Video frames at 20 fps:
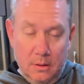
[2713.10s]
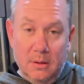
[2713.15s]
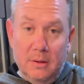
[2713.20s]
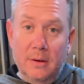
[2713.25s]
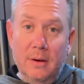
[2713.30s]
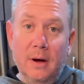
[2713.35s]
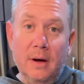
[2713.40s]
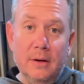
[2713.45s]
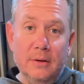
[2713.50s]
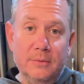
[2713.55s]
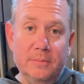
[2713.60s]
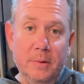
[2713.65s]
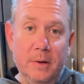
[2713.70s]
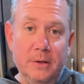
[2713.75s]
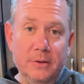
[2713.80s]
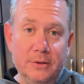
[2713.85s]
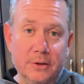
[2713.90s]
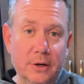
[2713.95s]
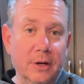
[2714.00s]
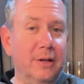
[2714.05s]
not a
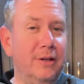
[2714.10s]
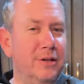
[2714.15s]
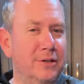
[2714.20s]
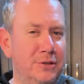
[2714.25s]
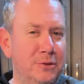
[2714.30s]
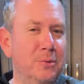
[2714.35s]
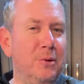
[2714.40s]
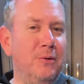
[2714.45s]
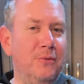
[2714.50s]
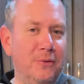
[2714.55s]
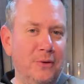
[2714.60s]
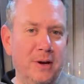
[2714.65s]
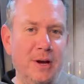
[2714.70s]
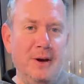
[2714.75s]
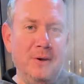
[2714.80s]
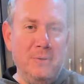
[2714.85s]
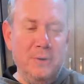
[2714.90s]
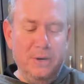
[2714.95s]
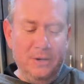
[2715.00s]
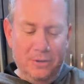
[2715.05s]
sponsor. Unless you work for
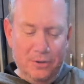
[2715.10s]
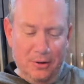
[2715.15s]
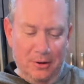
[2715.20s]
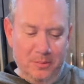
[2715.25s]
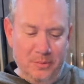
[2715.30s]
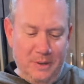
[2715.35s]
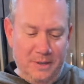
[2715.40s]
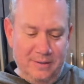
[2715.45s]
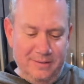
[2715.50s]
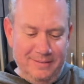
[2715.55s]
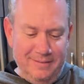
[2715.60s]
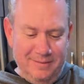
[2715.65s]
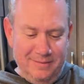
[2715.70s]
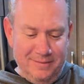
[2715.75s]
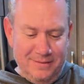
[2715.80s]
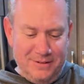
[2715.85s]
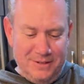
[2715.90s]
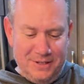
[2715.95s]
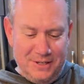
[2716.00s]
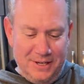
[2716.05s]
Gatorade, call me.
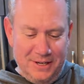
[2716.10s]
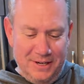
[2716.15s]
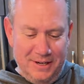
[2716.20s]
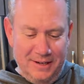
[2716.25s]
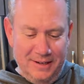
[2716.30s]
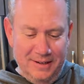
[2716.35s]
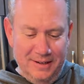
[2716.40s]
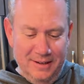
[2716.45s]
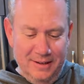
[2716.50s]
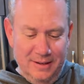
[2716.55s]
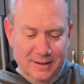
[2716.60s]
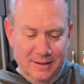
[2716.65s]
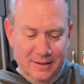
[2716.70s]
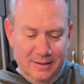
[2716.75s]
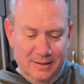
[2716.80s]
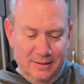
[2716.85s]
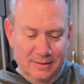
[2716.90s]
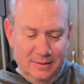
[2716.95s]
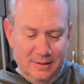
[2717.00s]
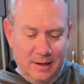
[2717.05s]
Just kidding.
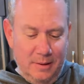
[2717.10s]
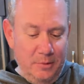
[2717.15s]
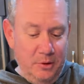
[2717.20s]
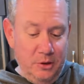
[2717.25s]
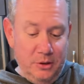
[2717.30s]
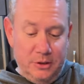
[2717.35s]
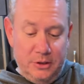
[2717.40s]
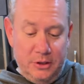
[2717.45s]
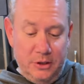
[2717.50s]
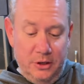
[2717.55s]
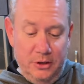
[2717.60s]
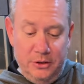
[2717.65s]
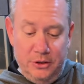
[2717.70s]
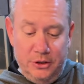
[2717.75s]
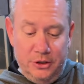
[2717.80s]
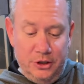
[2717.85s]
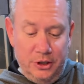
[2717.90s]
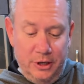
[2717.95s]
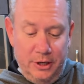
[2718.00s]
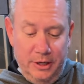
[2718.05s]
I mean, there's tons of
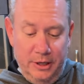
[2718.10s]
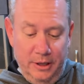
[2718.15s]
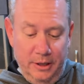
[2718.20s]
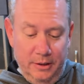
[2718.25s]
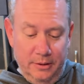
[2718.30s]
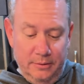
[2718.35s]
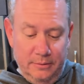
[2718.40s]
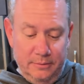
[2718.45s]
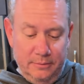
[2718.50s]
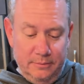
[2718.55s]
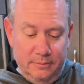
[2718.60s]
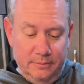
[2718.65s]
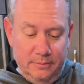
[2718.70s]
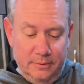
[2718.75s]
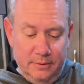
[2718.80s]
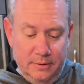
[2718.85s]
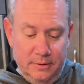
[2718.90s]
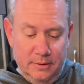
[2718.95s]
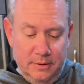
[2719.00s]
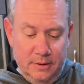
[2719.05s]
shit in it.
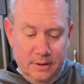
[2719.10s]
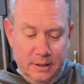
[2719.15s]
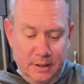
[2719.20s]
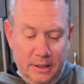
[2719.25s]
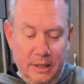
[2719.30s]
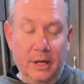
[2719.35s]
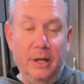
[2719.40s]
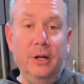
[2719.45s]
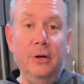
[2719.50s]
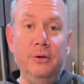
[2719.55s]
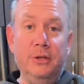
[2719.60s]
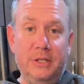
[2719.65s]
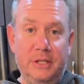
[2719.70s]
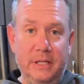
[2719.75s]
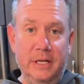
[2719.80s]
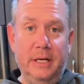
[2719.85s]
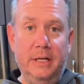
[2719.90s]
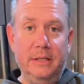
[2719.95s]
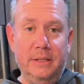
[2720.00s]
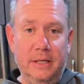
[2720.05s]
Yellow
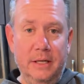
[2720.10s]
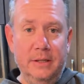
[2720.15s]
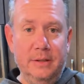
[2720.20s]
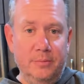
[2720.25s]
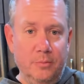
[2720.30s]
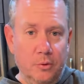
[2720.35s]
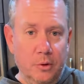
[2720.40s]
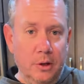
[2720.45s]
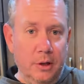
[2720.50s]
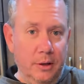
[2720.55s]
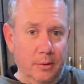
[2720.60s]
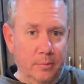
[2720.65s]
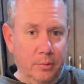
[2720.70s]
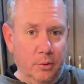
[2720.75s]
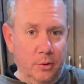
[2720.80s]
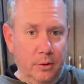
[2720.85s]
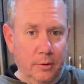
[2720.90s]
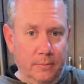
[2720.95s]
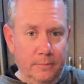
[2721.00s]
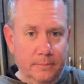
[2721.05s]
6, that's really
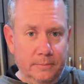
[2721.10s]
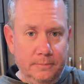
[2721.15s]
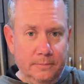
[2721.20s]
important.